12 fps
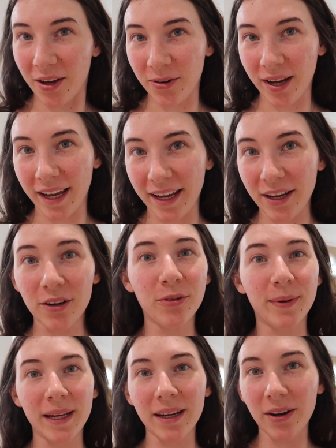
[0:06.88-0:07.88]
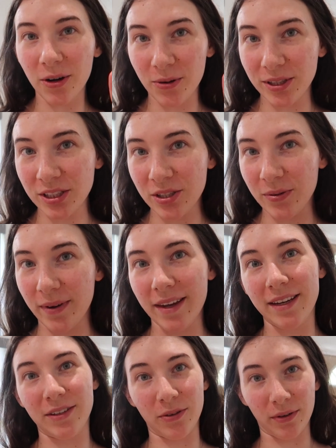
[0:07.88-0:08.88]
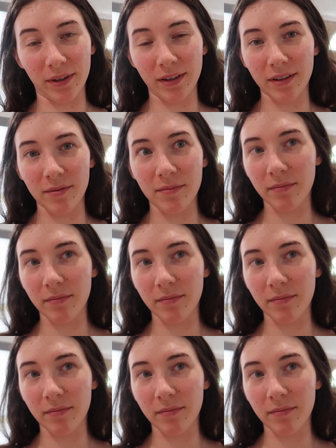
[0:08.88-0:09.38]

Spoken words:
Okay, we are going to ignore,